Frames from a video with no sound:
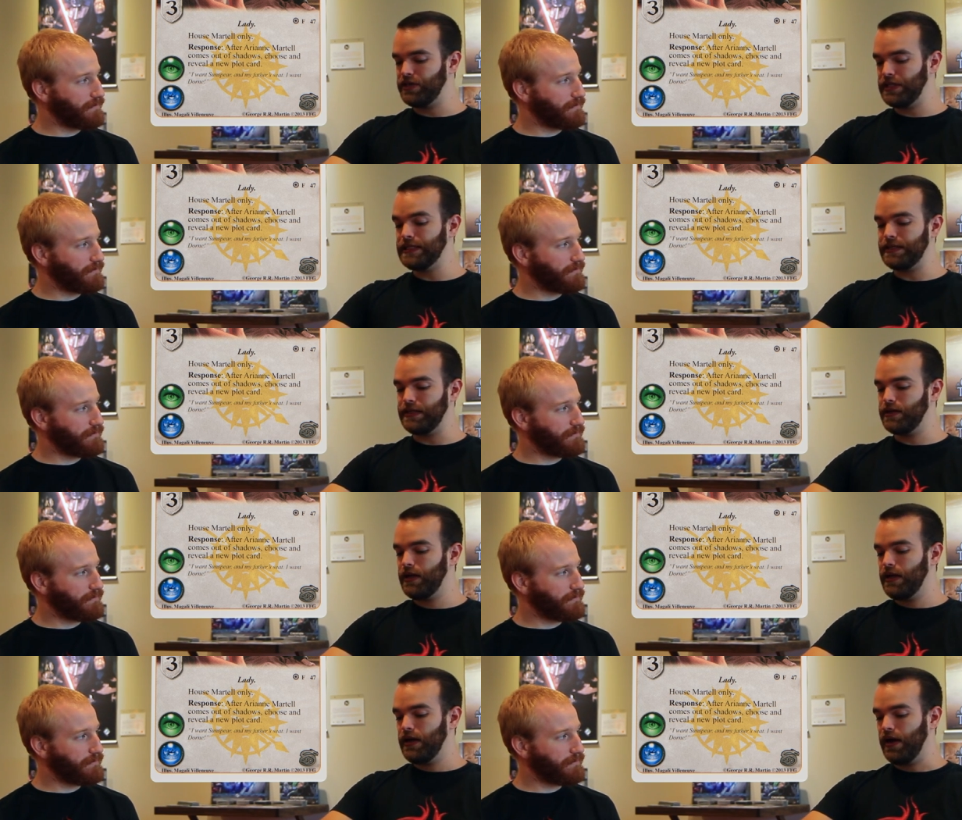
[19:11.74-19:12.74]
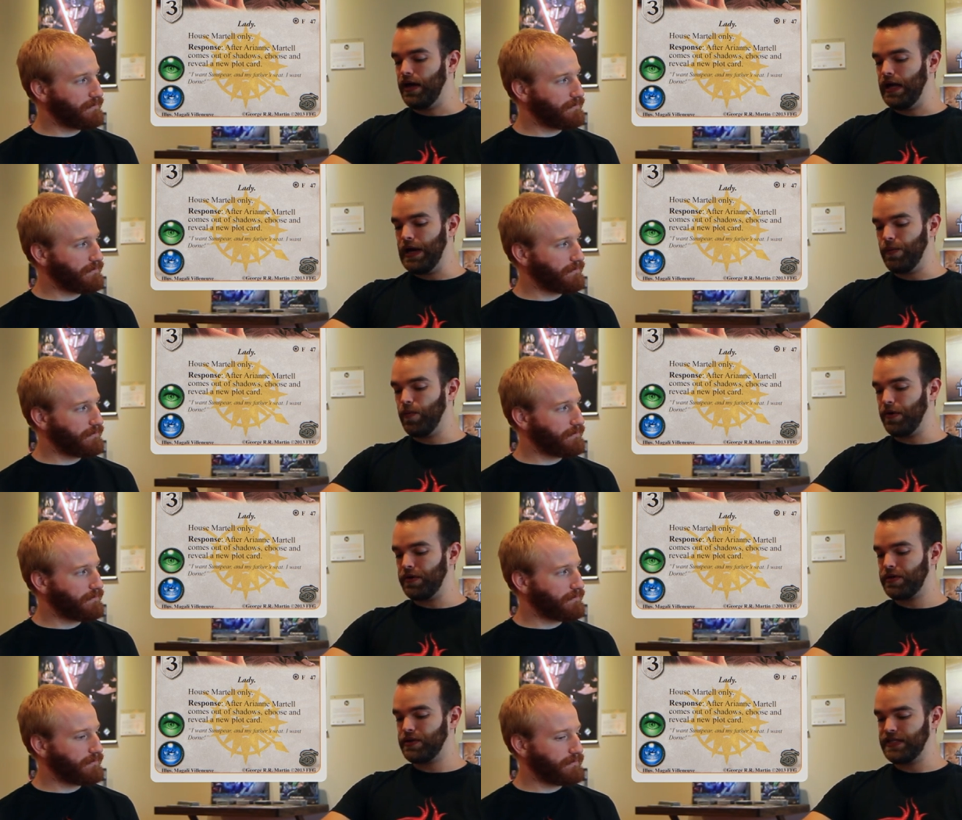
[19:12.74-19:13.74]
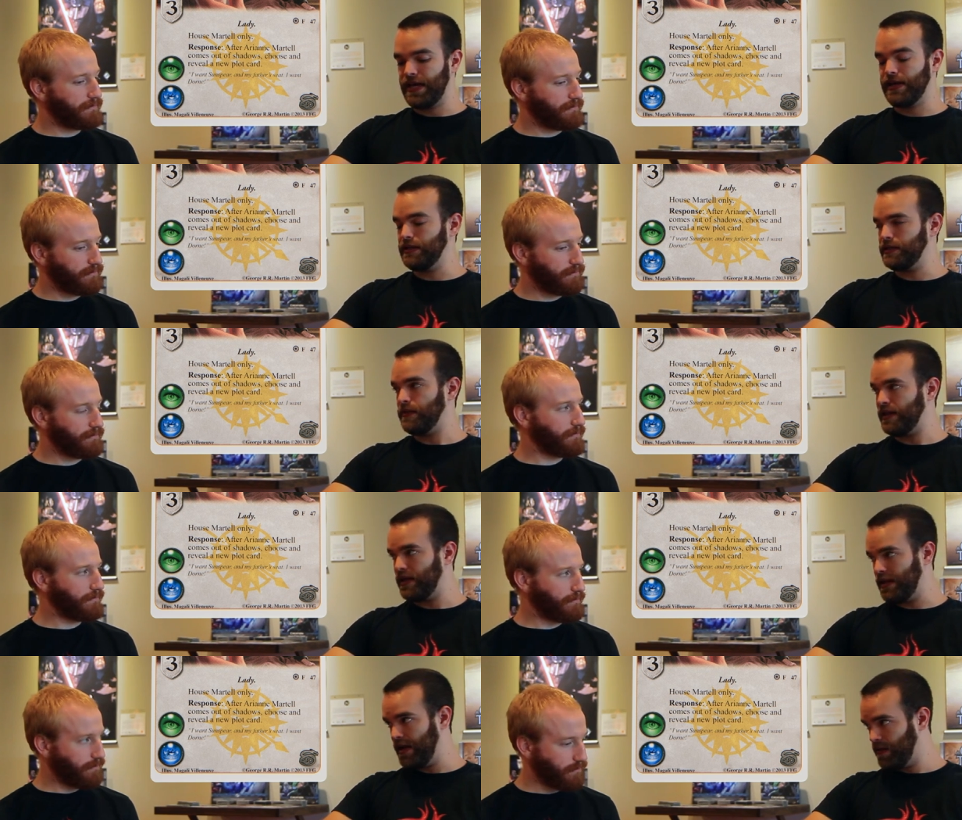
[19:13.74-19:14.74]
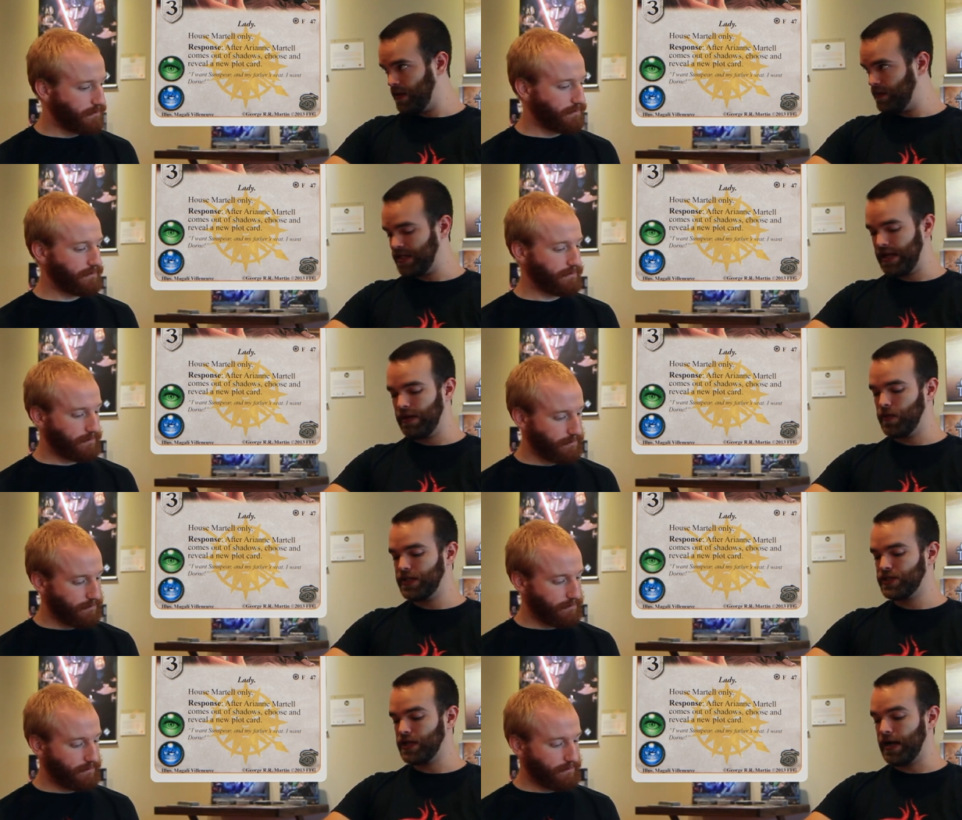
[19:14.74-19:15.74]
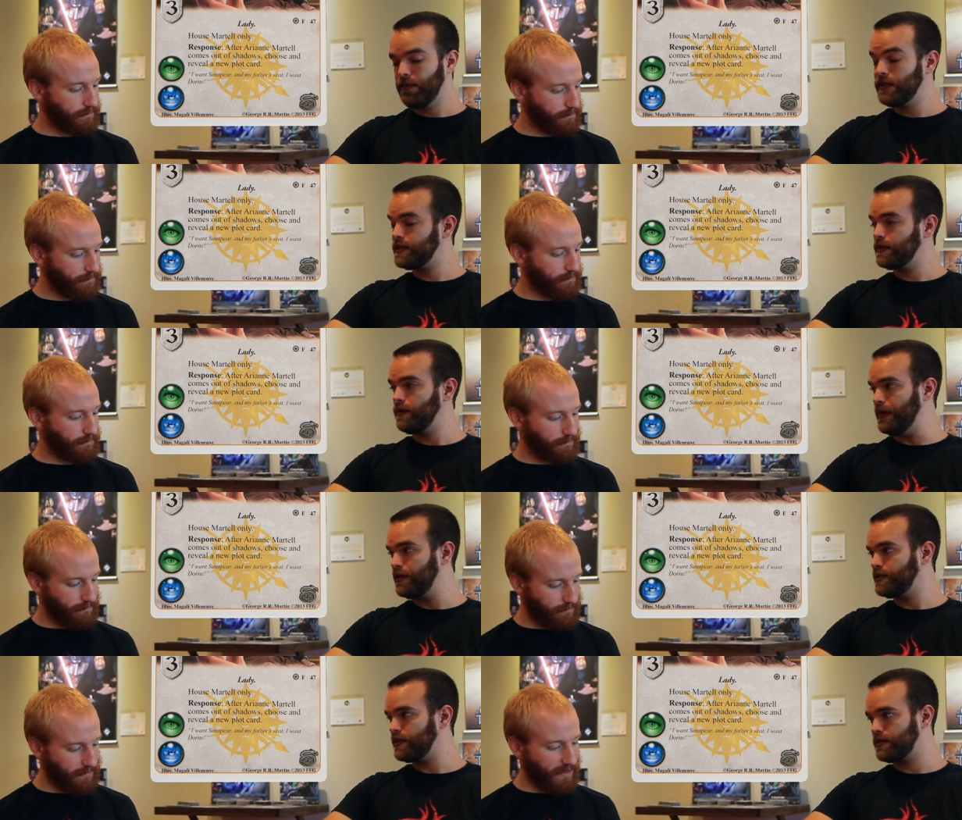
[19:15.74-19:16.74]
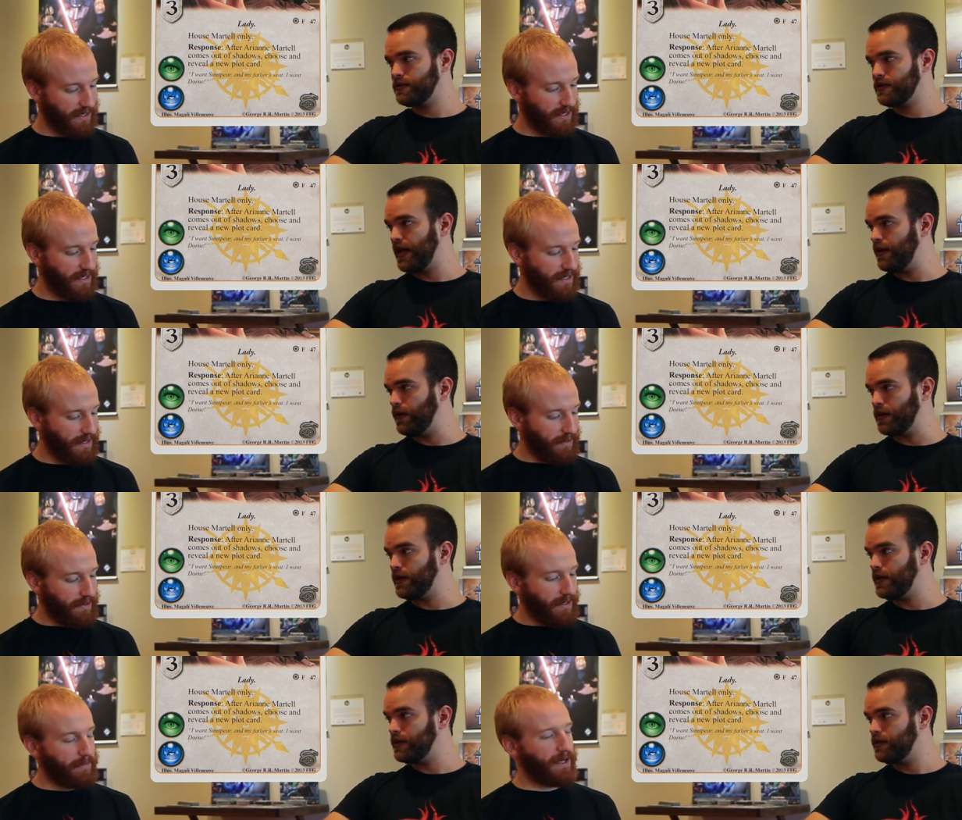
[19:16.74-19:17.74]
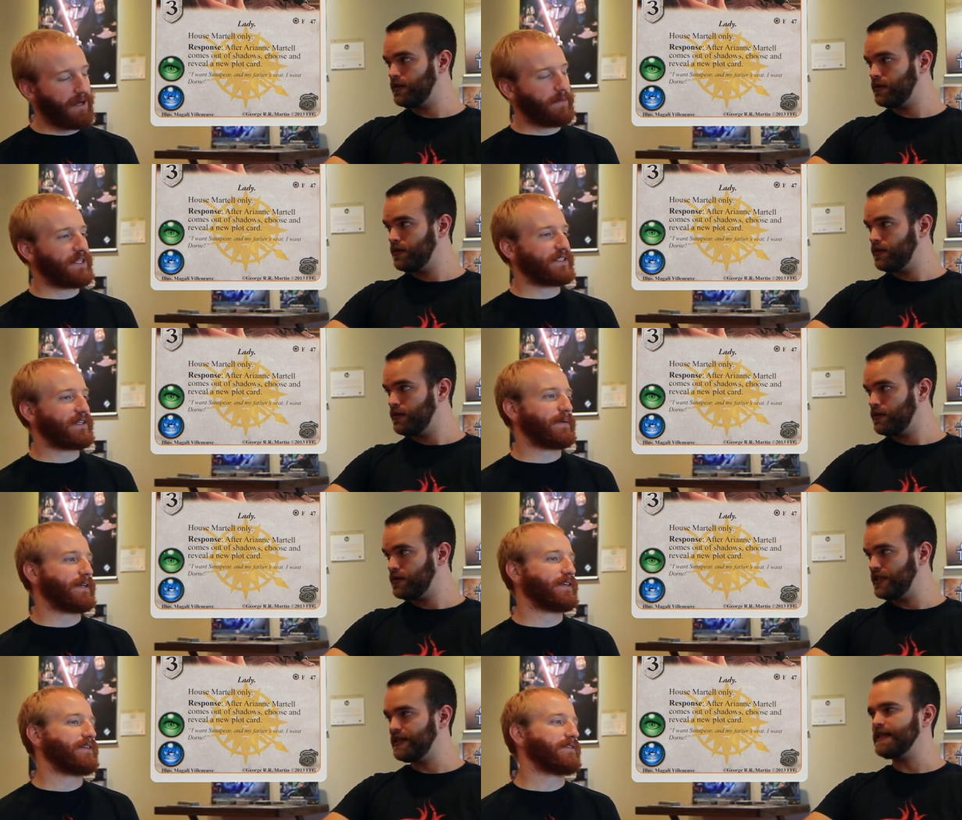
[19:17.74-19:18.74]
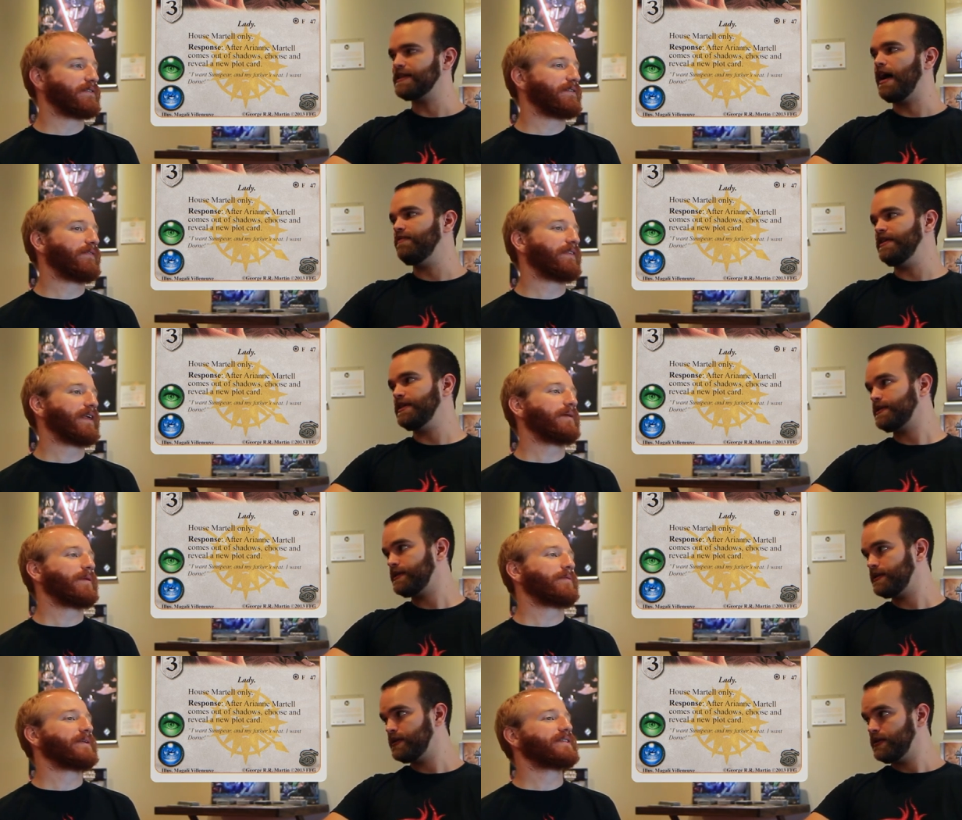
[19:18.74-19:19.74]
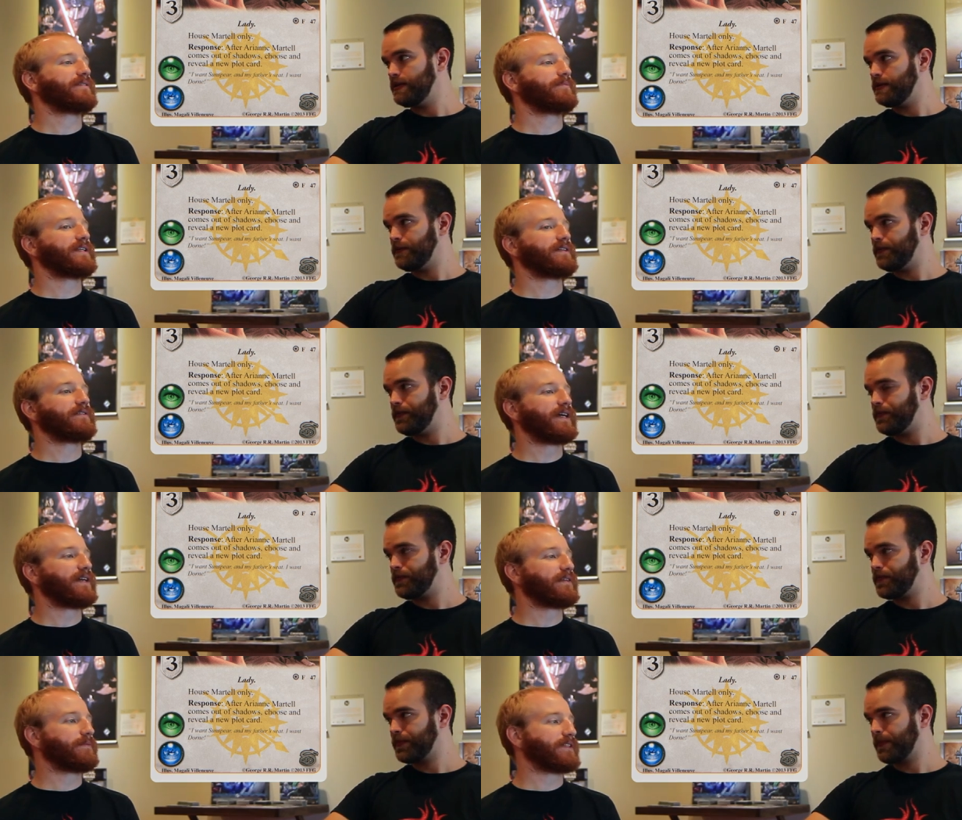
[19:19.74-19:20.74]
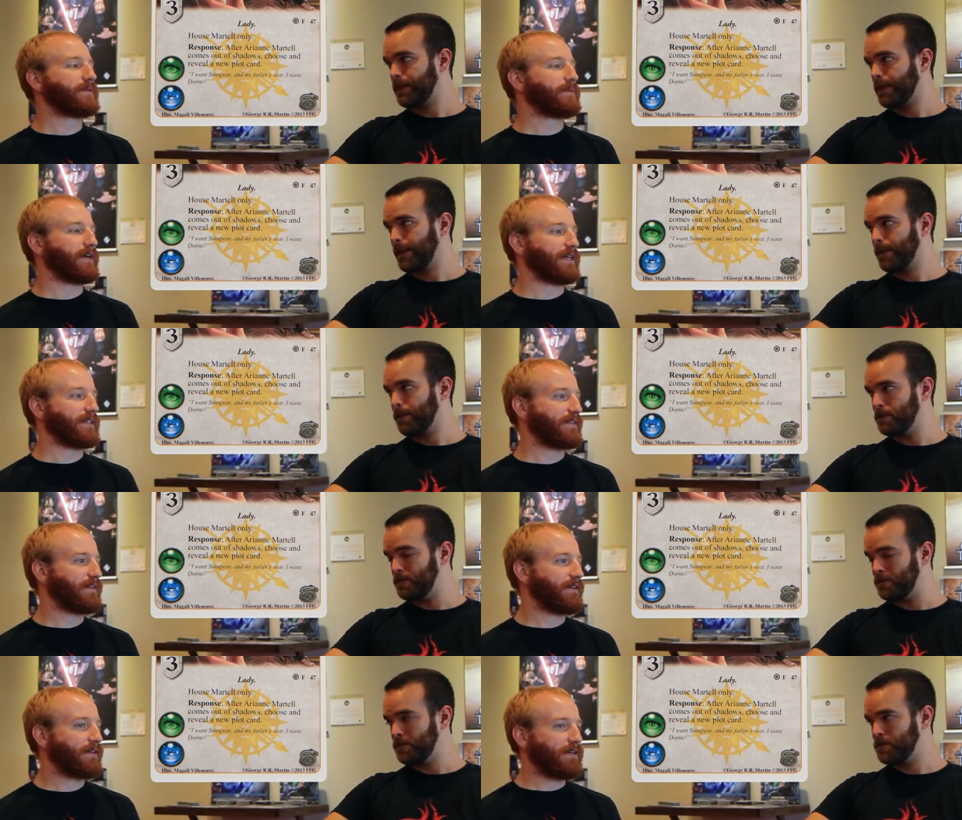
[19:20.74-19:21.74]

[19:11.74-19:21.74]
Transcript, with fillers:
Speaker 1: she isn't uh, worth taking the spot that the other one would take, which I would disagree with, just yeah. categorically. I
Speaker 2: mean, how about this? How about She's you do, less obvious. How about we we do take them by surprise, mm-hmm.